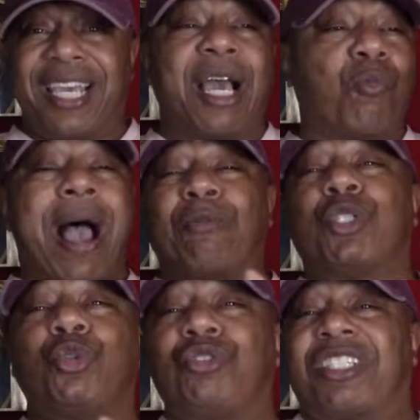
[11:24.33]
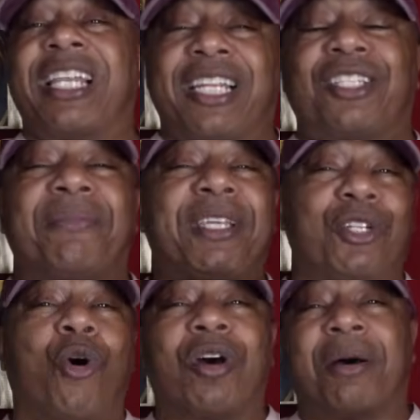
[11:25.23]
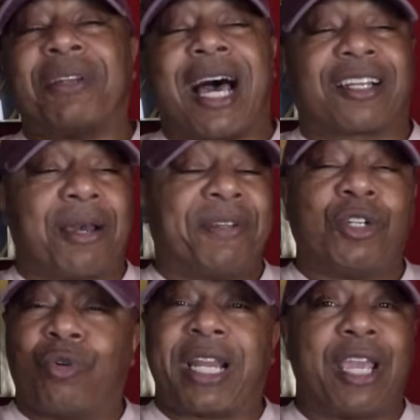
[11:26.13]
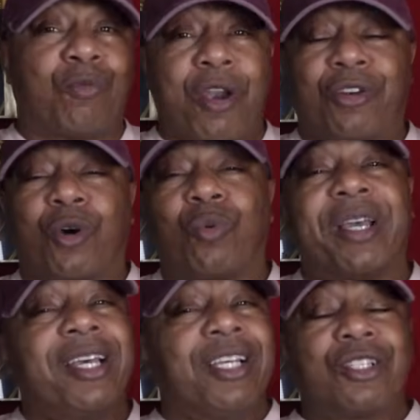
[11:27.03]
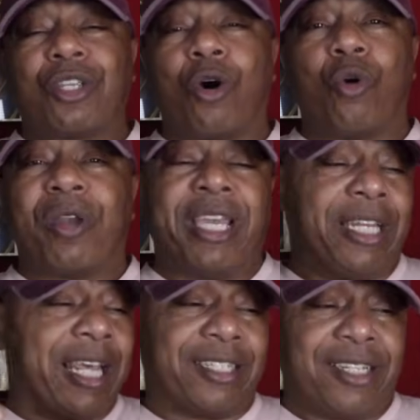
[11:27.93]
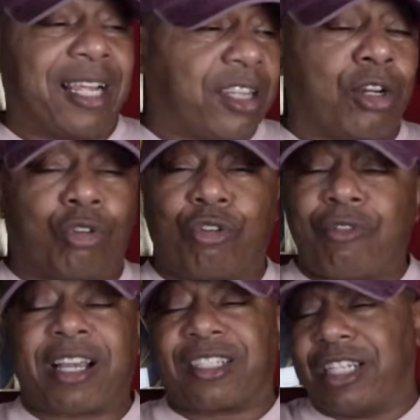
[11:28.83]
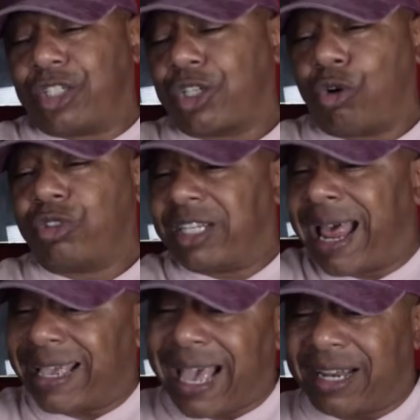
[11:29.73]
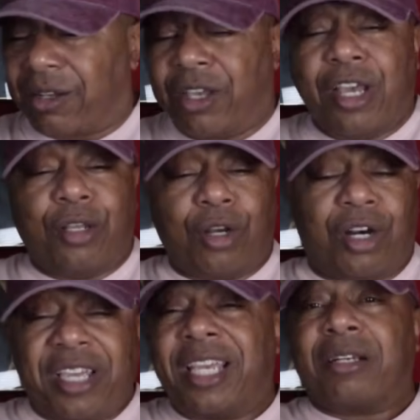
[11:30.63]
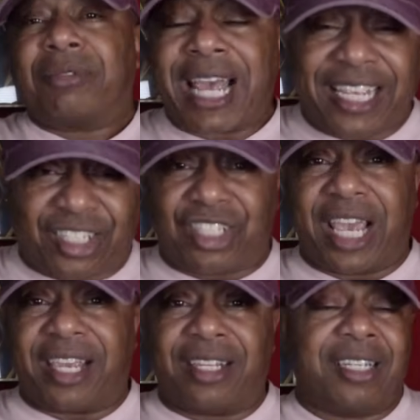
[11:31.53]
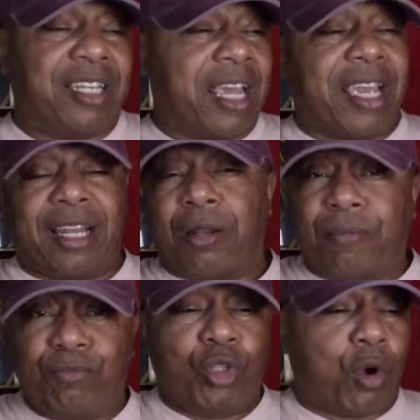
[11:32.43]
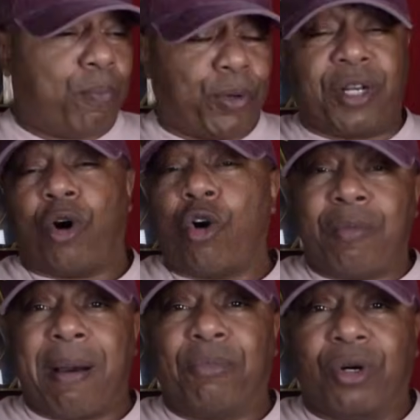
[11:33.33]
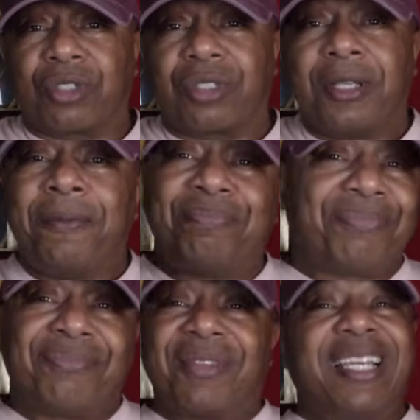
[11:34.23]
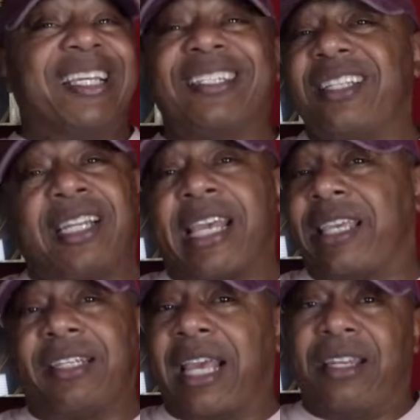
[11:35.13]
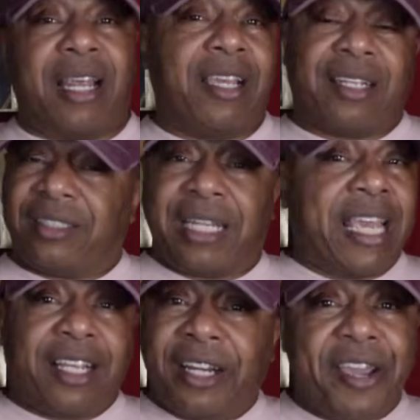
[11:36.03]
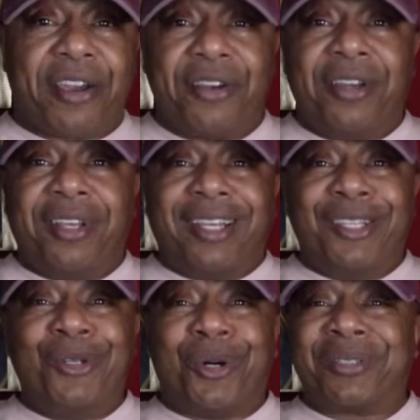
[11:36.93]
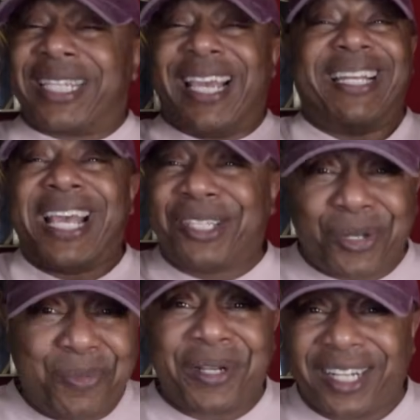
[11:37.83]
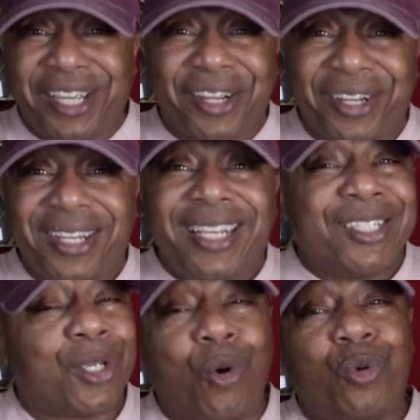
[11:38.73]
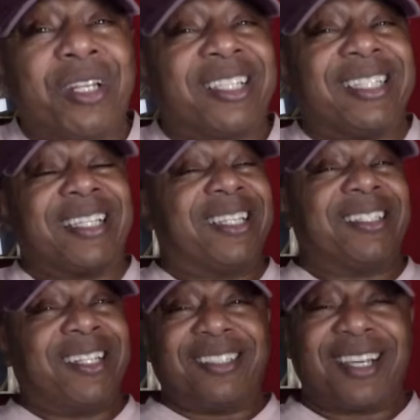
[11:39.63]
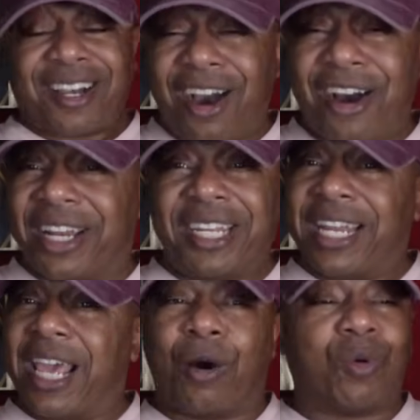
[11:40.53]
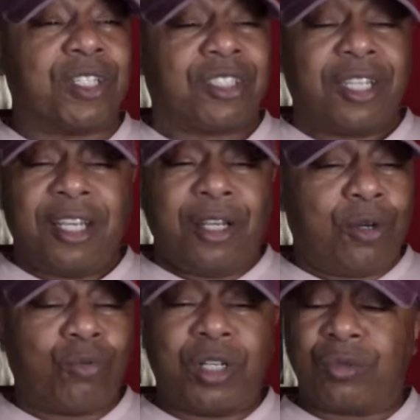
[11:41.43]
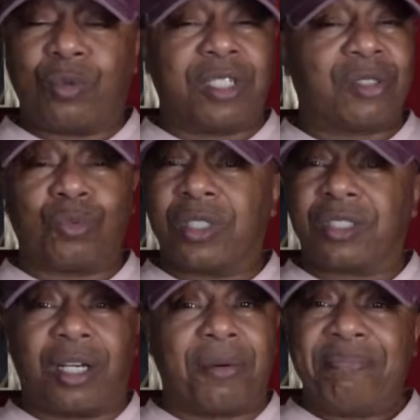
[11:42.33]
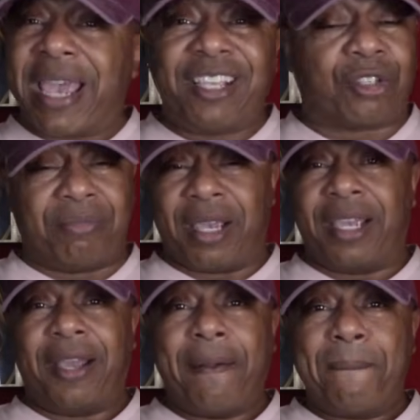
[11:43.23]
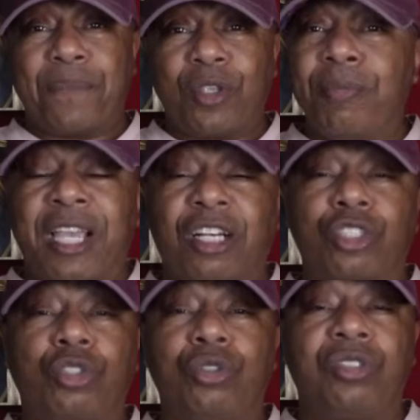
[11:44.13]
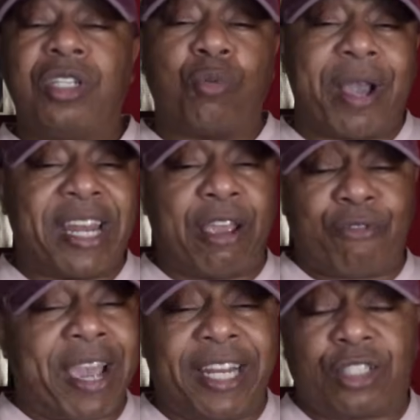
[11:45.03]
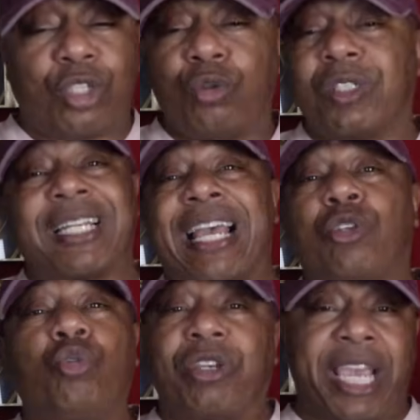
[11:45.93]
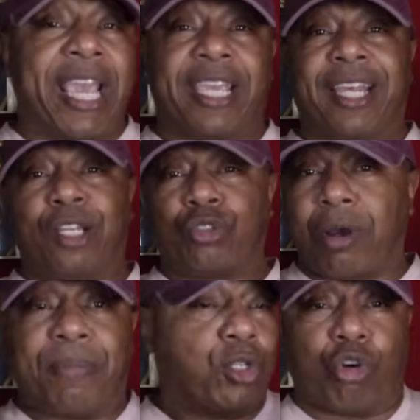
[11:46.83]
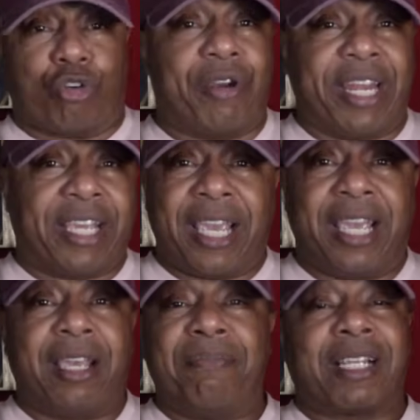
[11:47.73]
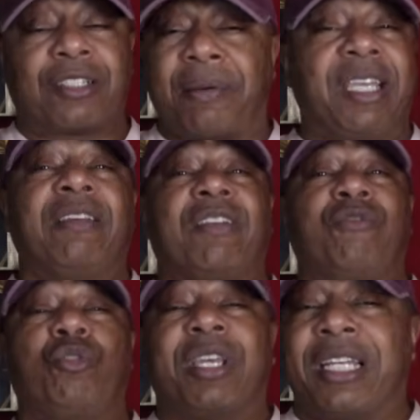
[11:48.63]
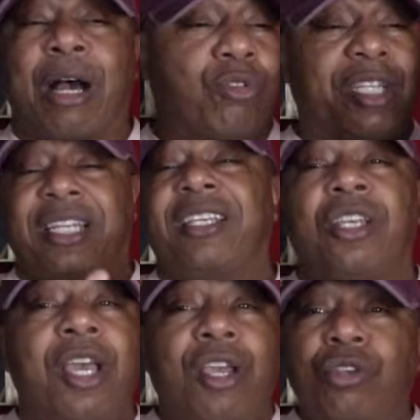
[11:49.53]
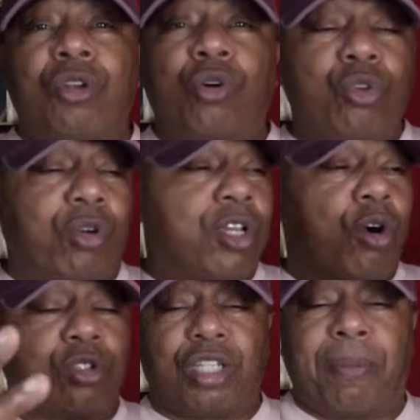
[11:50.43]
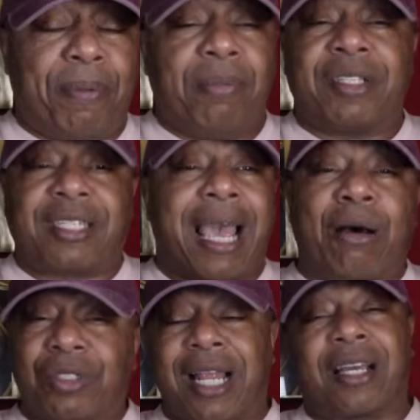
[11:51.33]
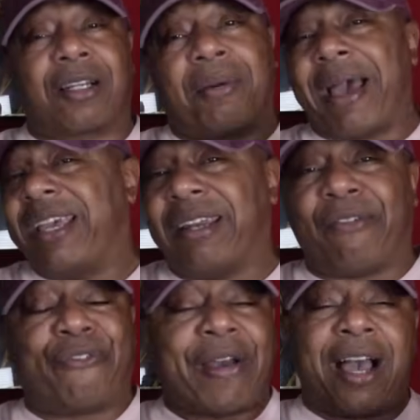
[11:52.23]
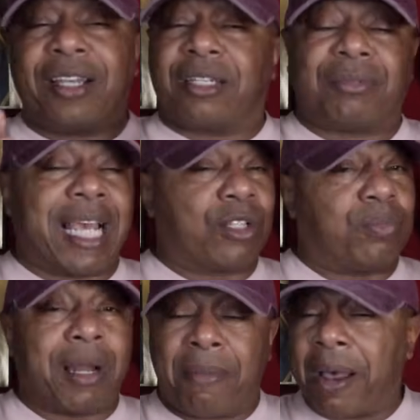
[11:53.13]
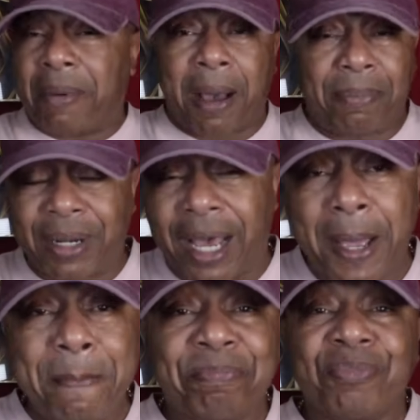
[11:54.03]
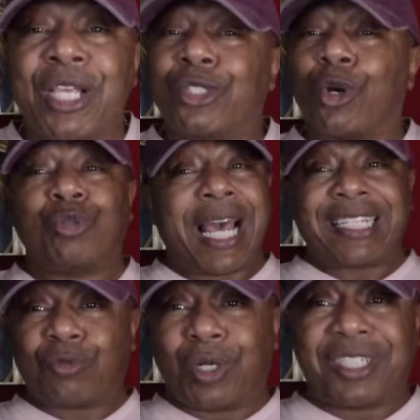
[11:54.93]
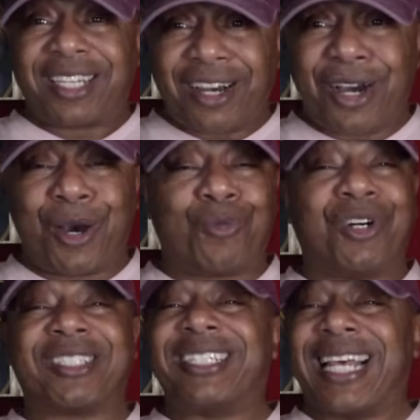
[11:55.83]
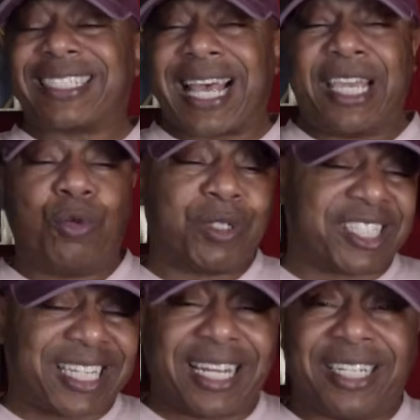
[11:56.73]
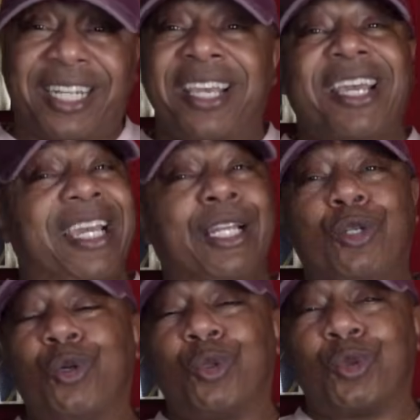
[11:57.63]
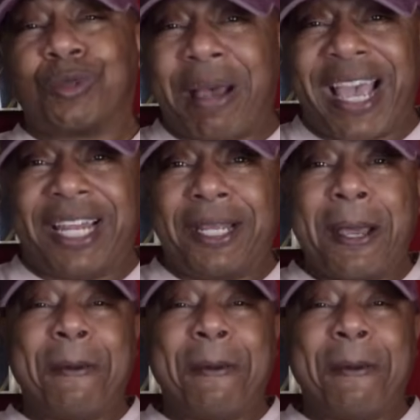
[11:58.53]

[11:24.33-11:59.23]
And why would you send it to me knowing I'm locked up and knowing I ain't worked nowhere? So, and there's nothing on the records that shows that I got a, a income tax check that they had to, you know, put it on my books. It, they, they, they, they clear. You know what I'm saying? They super clear. So the the, the, the con in there was was was was a uh, major man because the way they ran it to you was like you can't get in trouble. Your credit can't get messed up. Even if you getting out, it, it, you know, you could go to the people and say, I was locked up. I ain't never filed income tax, blah, blah, blah, blah. So that's what the con was, and that's how he was selling it. And dudes was buying it.